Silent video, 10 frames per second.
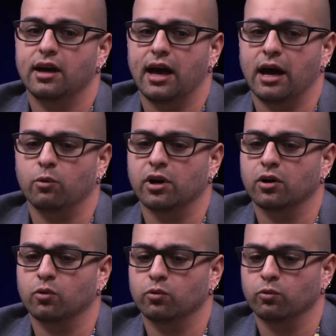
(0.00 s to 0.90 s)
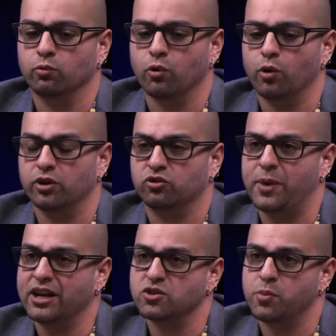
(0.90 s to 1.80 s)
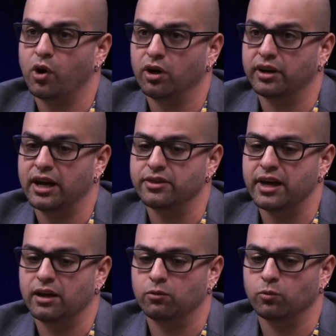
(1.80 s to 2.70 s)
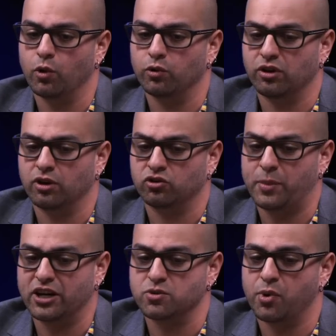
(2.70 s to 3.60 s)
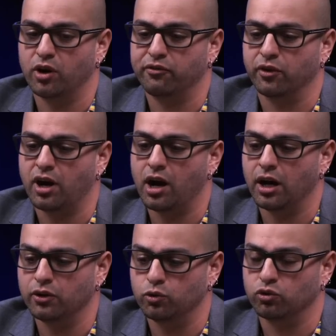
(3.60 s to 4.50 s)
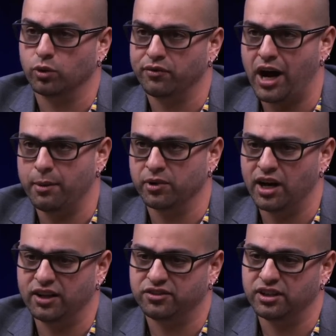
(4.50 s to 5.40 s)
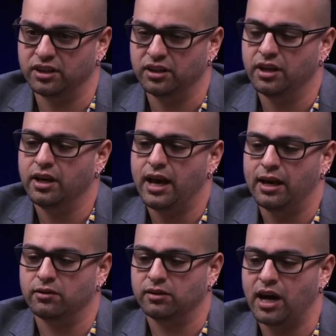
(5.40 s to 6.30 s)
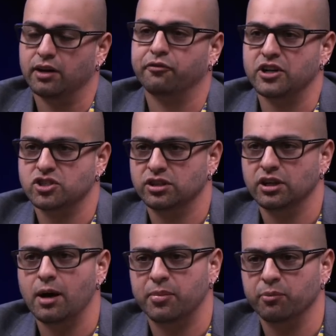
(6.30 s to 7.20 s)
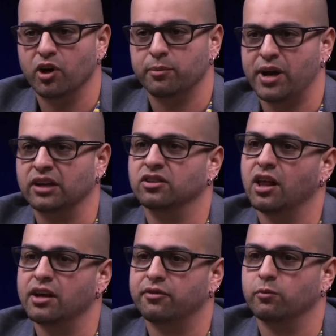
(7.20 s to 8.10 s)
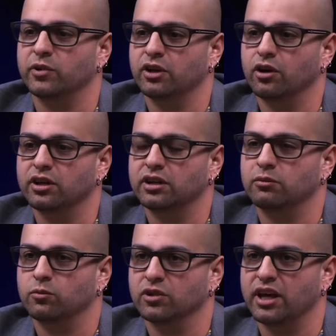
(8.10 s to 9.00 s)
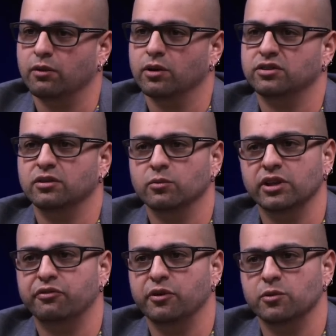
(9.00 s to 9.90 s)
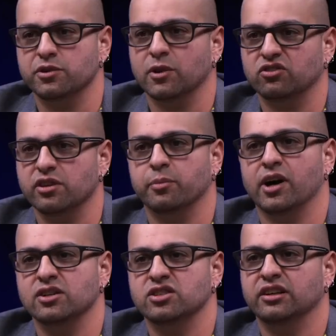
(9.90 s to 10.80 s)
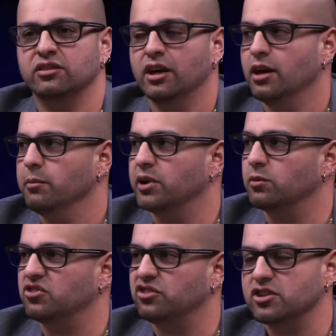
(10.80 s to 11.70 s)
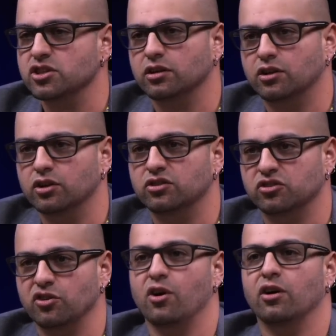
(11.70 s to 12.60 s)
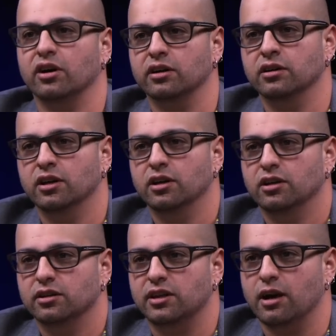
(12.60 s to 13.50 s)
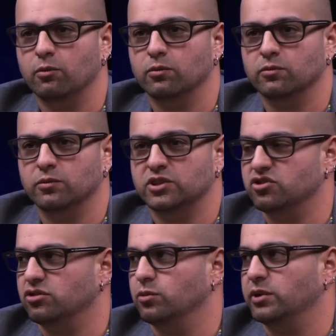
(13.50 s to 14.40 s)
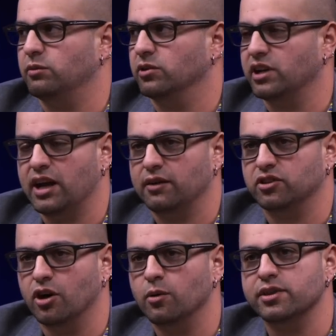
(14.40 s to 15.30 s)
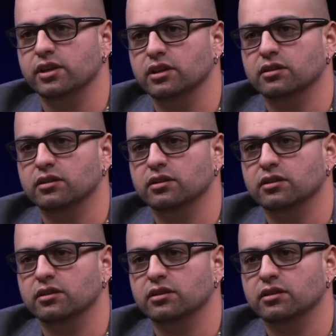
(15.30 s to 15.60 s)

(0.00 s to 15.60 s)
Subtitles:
Anuel wrote a Spanish part and then wrote a Spanish part for Caine, who sort of hybridized it and kind of freshened it up and brought it back to life. And we heard it and we're like, well, it didn't really fit with the rest of the project, but it was such a good song that we just knew we were going to have to go with it.